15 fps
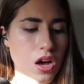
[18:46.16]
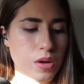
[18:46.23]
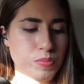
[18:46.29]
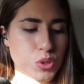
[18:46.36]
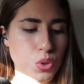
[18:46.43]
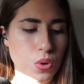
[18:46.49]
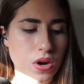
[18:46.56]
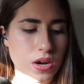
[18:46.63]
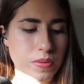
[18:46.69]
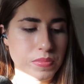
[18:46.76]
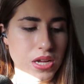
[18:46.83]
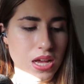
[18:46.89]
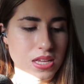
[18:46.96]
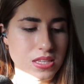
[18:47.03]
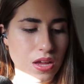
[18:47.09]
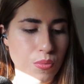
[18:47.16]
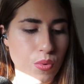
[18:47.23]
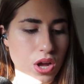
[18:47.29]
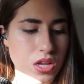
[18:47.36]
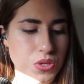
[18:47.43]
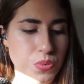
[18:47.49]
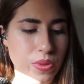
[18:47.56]
absorbed as I
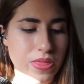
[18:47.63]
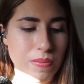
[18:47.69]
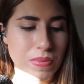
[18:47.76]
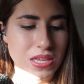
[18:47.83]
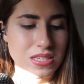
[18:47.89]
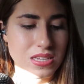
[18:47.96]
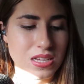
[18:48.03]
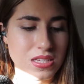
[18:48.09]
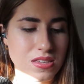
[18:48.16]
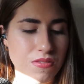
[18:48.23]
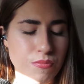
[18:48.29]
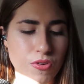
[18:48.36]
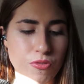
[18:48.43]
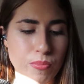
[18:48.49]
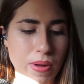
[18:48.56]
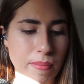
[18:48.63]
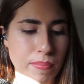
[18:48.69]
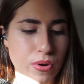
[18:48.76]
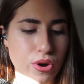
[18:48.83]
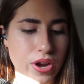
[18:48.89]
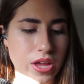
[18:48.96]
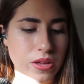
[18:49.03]
was with the business of
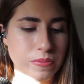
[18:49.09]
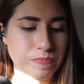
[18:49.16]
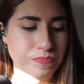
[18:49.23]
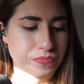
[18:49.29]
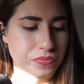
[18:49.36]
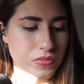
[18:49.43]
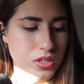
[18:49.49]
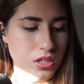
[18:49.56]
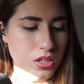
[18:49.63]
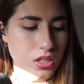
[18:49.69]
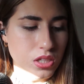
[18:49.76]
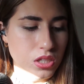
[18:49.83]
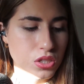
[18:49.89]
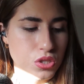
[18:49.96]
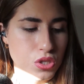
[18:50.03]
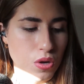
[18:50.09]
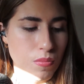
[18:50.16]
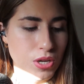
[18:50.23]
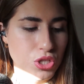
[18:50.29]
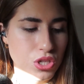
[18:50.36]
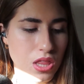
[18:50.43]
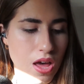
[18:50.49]
remembering. So
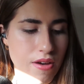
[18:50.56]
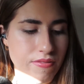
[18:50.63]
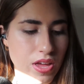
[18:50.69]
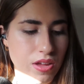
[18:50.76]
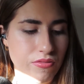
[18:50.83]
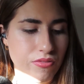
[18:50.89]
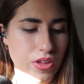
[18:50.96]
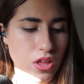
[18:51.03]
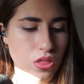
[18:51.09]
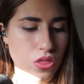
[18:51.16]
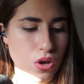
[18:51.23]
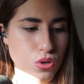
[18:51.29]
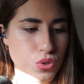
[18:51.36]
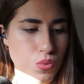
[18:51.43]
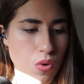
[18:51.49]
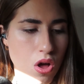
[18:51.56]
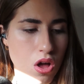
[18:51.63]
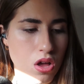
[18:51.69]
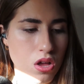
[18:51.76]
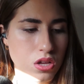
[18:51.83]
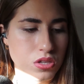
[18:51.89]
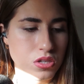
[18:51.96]
much love had filled those
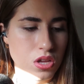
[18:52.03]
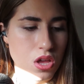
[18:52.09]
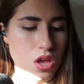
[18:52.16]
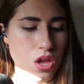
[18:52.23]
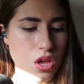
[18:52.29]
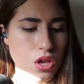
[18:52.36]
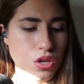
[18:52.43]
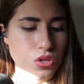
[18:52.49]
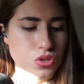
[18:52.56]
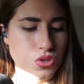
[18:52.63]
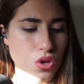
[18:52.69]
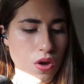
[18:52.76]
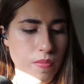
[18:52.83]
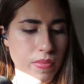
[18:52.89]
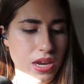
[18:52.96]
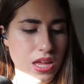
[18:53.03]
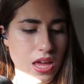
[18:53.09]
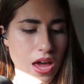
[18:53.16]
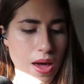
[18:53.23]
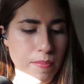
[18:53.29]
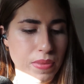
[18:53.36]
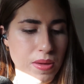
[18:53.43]
walls, so many
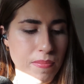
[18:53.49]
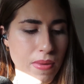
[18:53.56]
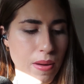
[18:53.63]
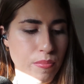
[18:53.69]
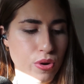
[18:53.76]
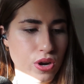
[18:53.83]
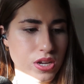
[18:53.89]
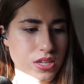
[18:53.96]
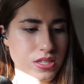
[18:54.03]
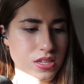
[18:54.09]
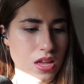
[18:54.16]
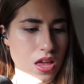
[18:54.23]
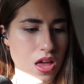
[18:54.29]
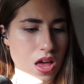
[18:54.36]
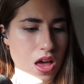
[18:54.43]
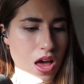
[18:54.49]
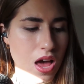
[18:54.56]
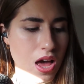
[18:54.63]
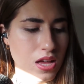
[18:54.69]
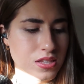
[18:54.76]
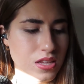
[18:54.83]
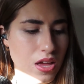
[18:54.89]
happy memories.
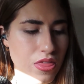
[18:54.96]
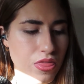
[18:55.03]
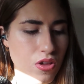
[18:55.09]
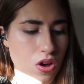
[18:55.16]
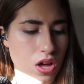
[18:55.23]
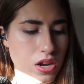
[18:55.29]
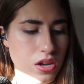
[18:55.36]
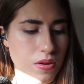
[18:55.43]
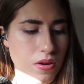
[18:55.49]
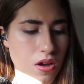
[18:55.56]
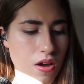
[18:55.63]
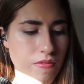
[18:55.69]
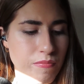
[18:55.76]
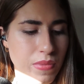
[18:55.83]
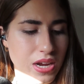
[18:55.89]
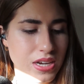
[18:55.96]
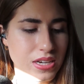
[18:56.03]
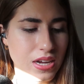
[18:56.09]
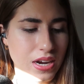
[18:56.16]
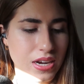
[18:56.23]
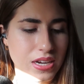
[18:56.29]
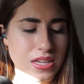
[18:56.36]
As I thought of my
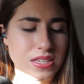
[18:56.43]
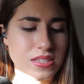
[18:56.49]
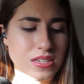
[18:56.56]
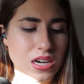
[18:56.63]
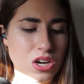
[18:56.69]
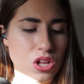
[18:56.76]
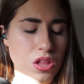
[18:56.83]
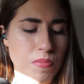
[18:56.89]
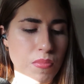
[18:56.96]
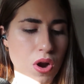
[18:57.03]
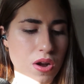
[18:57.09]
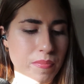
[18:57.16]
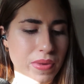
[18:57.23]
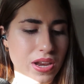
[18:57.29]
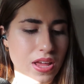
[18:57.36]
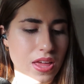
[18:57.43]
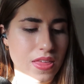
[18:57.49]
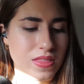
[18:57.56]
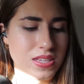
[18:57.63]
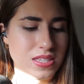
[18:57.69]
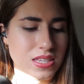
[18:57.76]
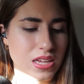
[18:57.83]
tiny, sterile apartment in
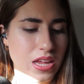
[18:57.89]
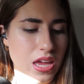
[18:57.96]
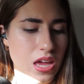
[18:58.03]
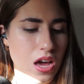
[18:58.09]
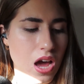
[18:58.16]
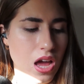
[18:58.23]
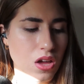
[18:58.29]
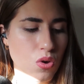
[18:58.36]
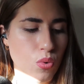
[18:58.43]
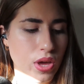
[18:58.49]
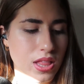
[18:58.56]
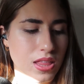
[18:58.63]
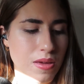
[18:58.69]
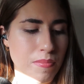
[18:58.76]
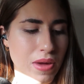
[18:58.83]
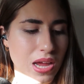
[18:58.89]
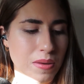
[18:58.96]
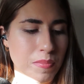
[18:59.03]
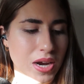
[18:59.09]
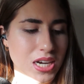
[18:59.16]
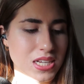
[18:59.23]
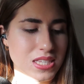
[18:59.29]
the city, I quickly
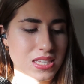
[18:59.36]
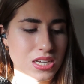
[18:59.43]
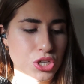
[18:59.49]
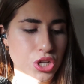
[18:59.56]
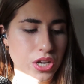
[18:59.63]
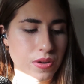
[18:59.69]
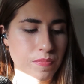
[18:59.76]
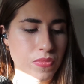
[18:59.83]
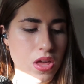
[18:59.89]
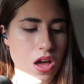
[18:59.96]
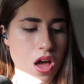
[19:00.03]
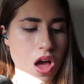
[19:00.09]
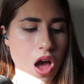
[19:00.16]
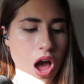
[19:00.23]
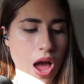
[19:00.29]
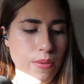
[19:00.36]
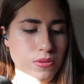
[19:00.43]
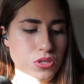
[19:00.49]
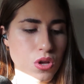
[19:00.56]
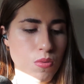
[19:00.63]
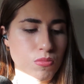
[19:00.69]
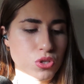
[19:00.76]
made my decision. I
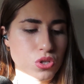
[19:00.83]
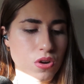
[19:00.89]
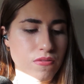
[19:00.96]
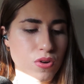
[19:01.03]
was almost